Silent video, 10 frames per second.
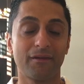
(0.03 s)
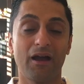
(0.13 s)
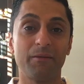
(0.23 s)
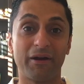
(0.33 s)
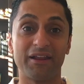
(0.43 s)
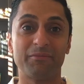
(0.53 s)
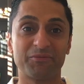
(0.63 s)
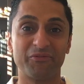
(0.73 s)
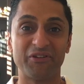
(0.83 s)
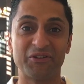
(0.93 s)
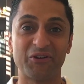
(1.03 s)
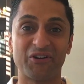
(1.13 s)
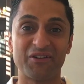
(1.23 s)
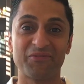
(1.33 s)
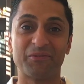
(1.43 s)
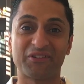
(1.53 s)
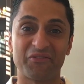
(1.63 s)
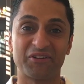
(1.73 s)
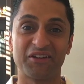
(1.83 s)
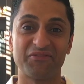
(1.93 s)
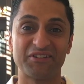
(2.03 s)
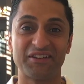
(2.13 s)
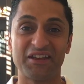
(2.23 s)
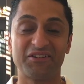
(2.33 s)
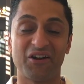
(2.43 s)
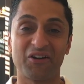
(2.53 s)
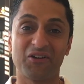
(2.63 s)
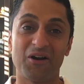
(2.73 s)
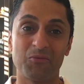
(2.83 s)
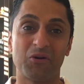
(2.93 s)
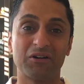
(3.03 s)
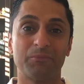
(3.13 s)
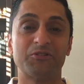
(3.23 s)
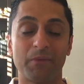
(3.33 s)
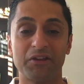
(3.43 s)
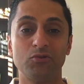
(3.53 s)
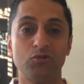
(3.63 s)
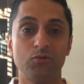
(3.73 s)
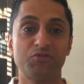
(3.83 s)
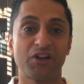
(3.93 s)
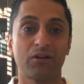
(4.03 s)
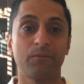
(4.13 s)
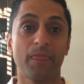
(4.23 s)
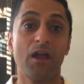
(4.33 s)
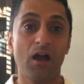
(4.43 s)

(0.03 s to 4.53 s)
Hi, my name is Maveen Kaur. I'm from DiscoverYourLifeToday.com. Welcome to my YouTube channel.